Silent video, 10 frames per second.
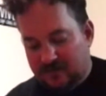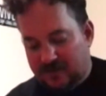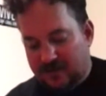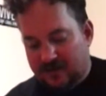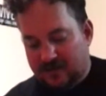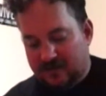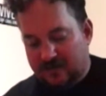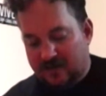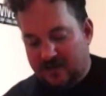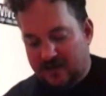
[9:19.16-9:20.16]
And
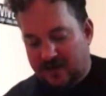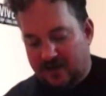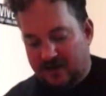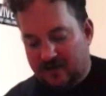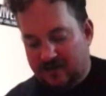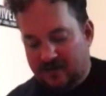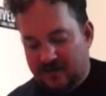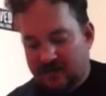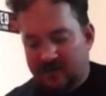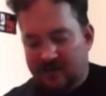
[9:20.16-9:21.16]
the
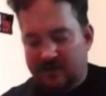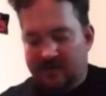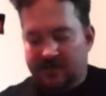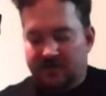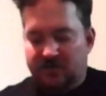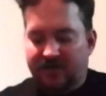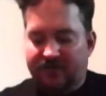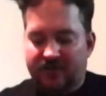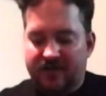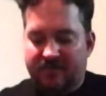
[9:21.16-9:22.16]

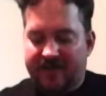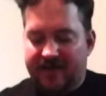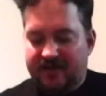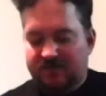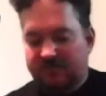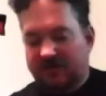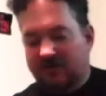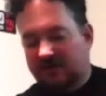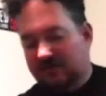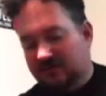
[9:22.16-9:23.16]
Chick-Fil-A patty's bigger.